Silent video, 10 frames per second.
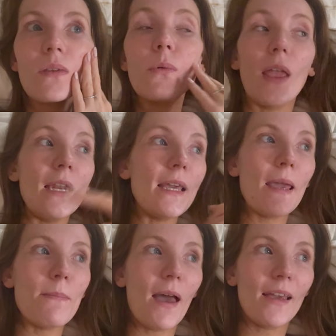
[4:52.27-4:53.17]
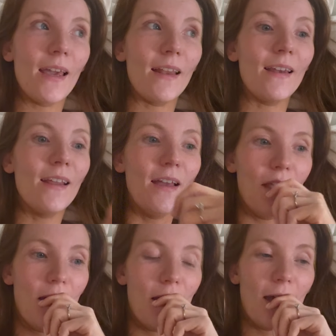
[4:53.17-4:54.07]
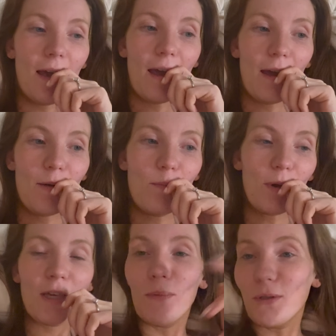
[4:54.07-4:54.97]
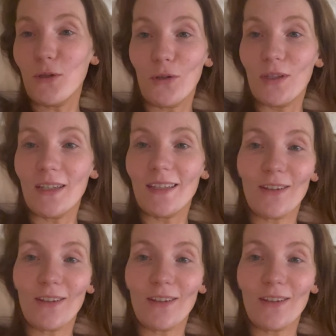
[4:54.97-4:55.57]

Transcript: And then he came back in, but he was useless.